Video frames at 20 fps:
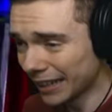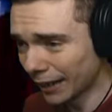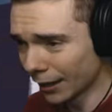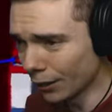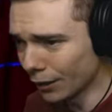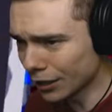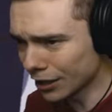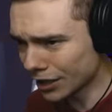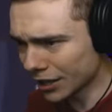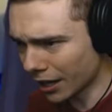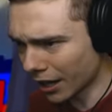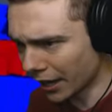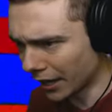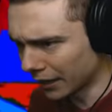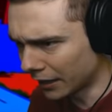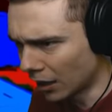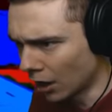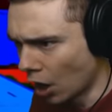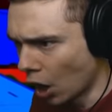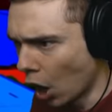it looks
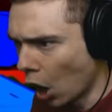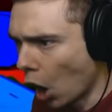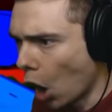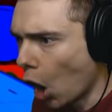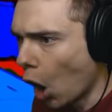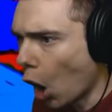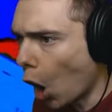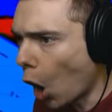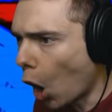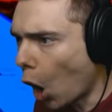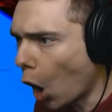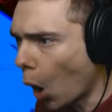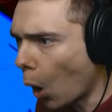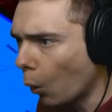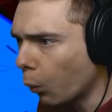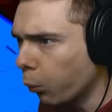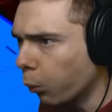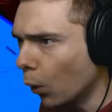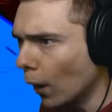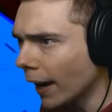like
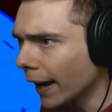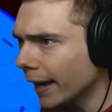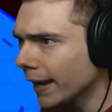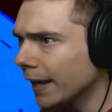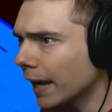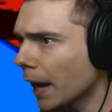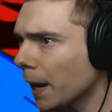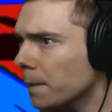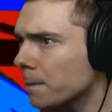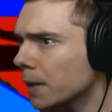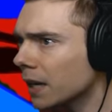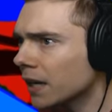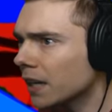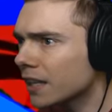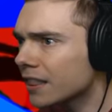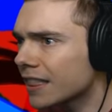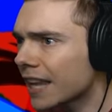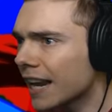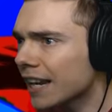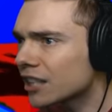Oh, wait a
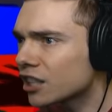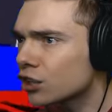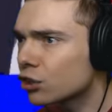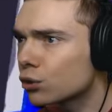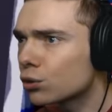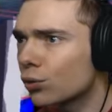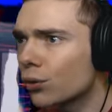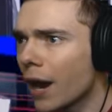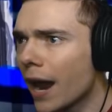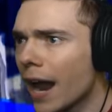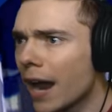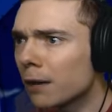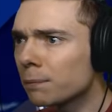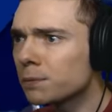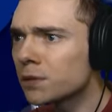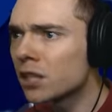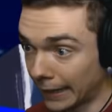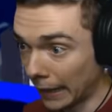minute, there's traps!